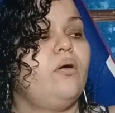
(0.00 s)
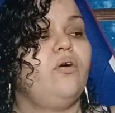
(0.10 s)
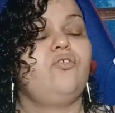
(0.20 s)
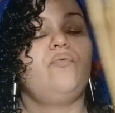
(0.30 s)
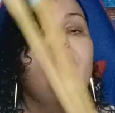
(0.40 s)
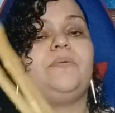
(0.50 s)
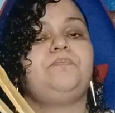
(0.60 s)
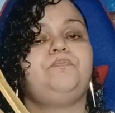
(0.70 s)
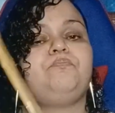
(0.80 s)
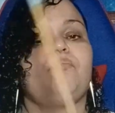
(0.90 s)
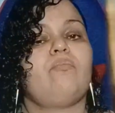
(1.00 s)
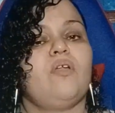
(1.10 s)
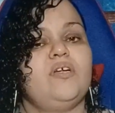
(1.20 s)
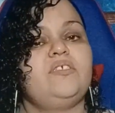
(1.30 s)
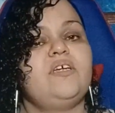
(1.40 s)
Are you ready?
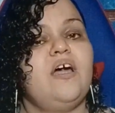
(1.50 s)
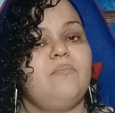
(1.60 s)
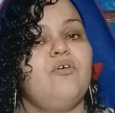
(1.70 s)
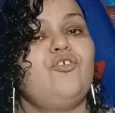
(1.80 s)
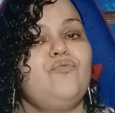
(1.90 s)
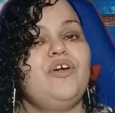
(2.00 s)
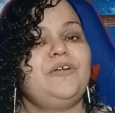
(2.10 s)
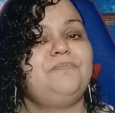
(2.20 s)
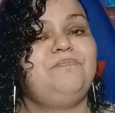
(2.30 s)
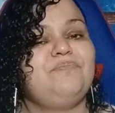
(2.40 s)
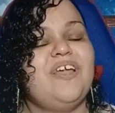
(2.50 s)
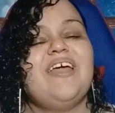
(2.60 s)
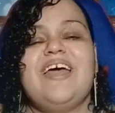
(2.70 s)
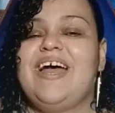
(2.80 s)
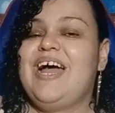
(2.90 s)
It's time. Are you ready?
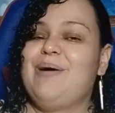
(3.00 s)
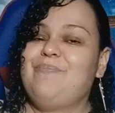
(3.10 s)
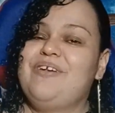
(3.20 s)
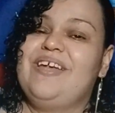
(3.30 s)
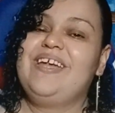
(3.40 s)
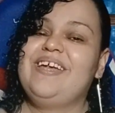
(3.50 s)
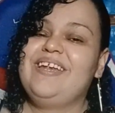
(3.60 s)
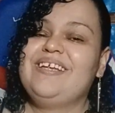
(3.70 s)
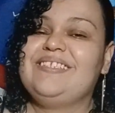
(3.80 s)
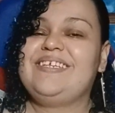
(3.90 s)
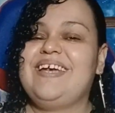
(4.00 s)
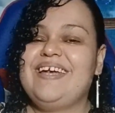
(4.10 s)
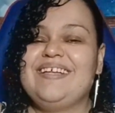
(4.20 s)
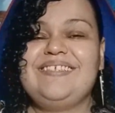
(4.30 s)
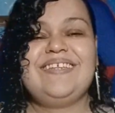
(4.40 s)
Happy eating
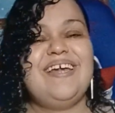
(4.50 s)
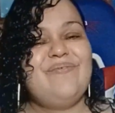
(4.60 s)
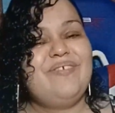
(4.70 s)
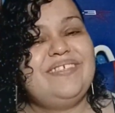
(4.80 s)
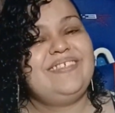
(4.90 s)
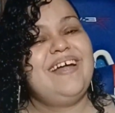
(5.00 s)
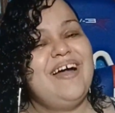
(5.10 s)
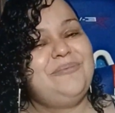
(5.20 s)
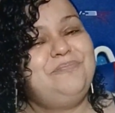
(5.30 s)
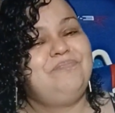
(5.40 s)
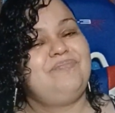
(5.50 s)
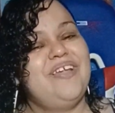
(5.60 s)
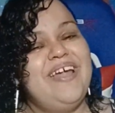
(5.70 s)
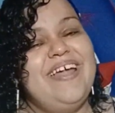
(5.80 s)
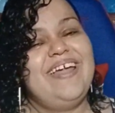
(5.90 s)
dance, never stop.
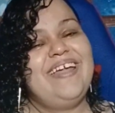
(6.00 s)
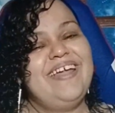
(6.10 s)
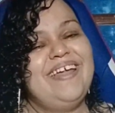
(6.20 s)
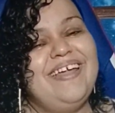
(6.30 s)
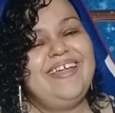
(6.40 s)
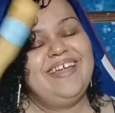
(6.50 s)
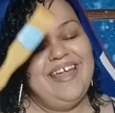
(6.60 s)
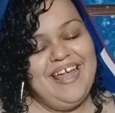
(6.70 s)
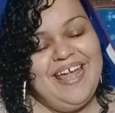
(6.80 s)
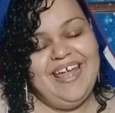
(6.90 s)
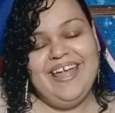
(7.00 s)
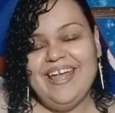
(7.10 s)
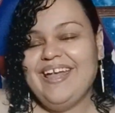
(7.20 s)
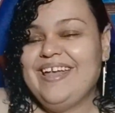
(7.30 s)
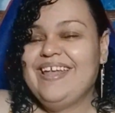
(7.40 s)
Hey,
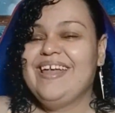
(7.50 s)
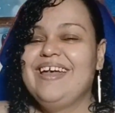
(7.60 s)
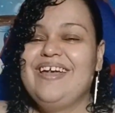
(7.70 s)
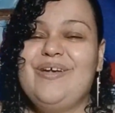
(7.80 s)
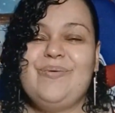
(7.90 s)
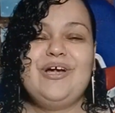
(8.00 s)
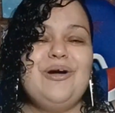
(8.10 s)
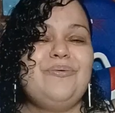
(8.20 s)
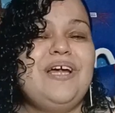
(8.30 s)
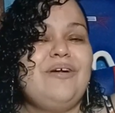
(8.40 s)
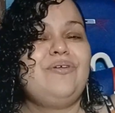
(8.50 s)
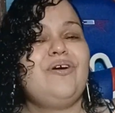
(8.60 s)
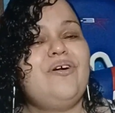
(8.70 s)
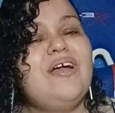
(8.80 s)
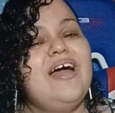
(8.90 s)
hey. Here we go now,
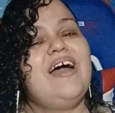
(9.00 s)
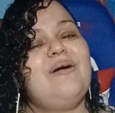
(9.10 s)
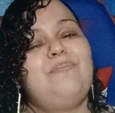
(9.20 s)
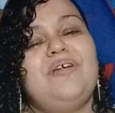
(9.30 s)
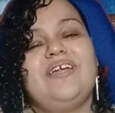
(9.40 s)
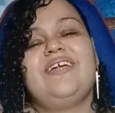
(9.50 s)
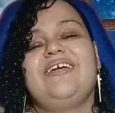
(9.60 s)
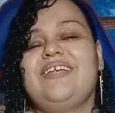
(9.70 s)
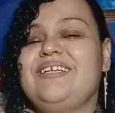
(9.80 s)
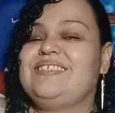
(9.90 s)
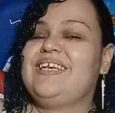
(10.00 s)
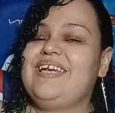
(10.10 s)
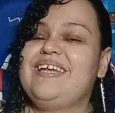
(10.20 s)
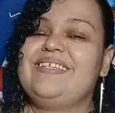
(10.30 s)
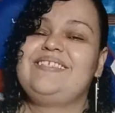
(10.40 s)
y'all. Happy eating
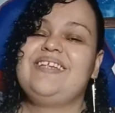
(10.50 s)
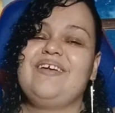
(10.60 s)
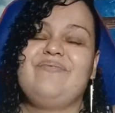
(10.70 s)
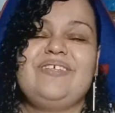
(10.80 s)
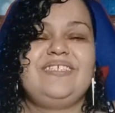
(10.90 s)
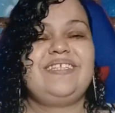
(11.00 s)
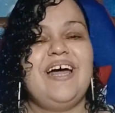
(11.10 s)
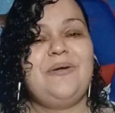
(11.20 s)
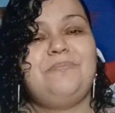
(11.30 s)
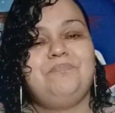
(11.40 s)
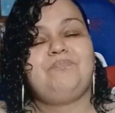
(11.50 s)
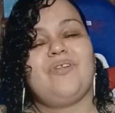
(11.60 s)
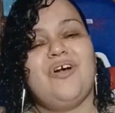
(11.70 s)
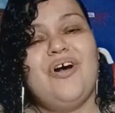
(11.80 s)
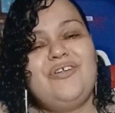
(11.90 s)
dance, never stop.
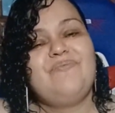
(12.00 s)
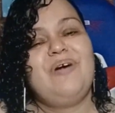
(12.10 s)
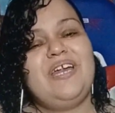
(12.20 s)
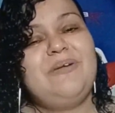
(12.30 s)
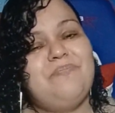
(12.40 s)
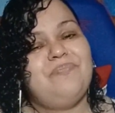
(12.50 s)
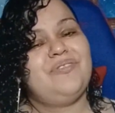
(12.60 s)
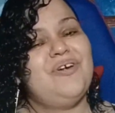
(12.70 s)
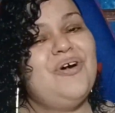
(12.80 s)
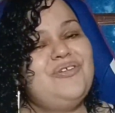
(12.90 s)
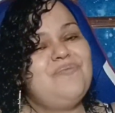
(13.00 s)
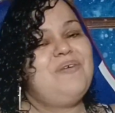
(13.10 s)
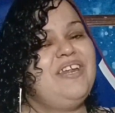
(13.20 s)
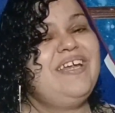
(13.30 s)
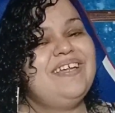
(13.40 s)
Are you ready? Are you
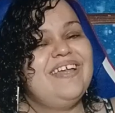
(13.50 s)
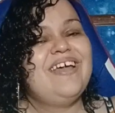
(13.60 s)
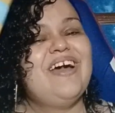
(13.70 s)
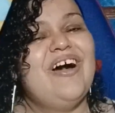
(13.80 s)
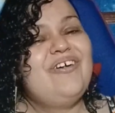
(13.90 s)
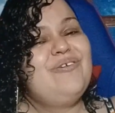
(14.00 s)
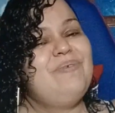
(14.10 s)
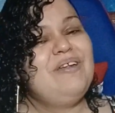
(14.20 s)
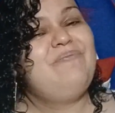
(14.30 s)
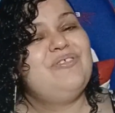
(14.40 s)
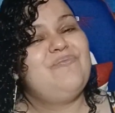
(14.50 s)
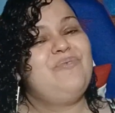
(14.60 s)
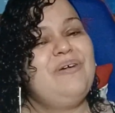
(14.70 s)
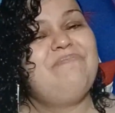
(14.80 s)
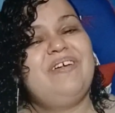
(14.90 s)
ready? Are you ready for the
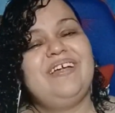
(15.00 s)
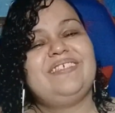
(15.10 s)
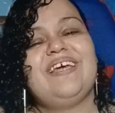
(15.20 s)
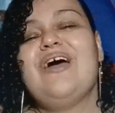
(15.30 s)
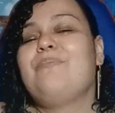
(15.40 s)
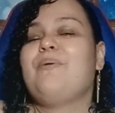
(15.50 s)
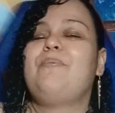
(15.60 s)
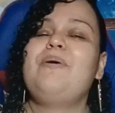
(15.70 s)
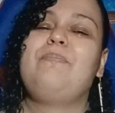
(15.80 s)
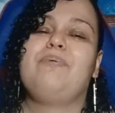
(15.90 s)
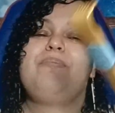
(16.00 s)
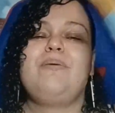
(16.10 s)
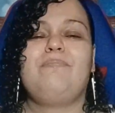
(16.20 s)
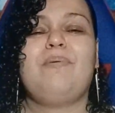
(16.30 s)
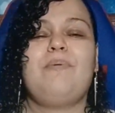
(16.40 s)
remix? Ba boop, ba
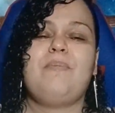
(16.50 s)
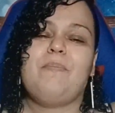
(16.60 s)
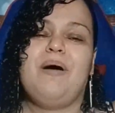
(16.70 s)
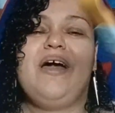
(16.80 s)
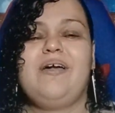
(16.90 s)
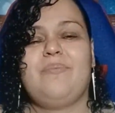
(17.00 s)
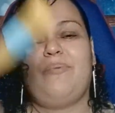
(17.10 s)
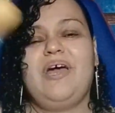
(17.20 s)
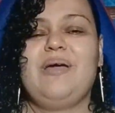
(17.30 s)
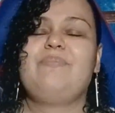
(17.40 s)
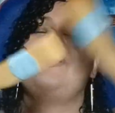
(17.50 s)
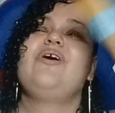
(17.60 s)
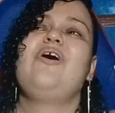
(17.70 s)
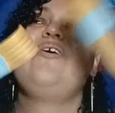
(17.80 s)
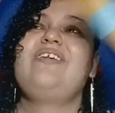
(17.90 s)
boop, ba boop, ba bang, bang.
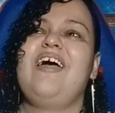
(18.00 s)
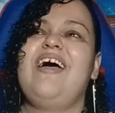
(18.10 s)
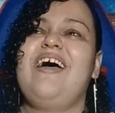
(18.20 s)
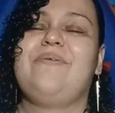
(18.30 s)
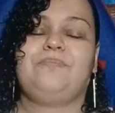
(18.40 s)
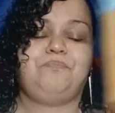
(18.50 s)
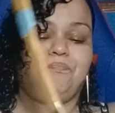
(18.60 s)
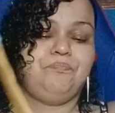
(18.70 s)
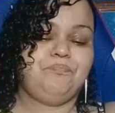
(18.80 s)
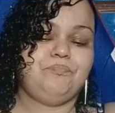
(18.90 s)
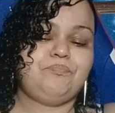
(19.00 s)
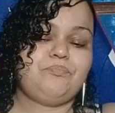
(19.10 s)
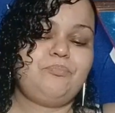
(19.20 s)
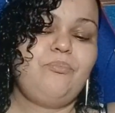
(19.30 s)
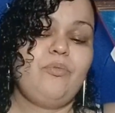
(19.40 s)
Oh, yeah.
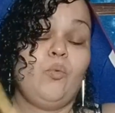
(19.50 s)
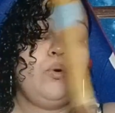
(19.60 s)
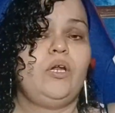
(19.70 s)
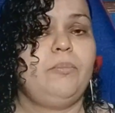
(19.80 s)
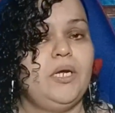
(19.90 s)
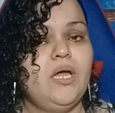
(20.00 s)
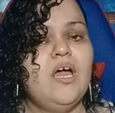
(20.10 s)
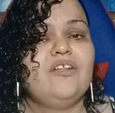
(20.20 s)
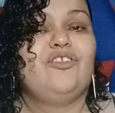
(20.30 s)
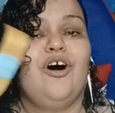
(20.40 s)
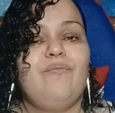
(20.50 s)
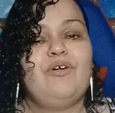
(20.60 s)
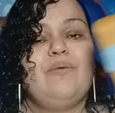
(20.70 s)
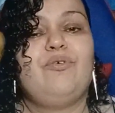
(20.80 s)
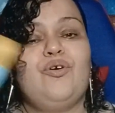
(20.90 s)
Wait a minute. The
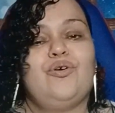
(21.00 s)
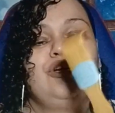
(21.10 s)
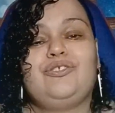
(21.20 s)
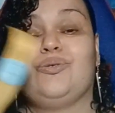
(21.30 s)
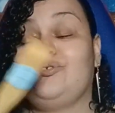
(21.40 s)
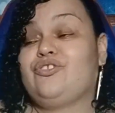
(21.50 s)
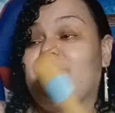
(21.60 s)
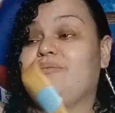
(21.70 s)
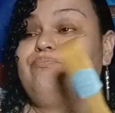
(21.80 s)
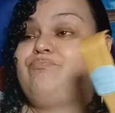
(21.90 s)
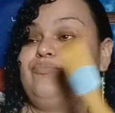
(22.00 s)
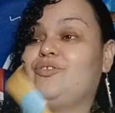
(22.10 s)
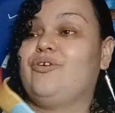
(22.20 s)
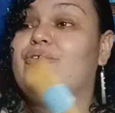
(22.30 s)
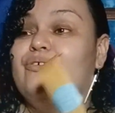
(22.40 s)
review is Tuesday.
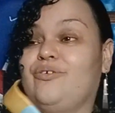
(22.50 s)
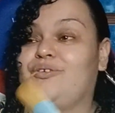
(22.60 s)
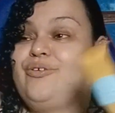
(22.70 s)
Mm.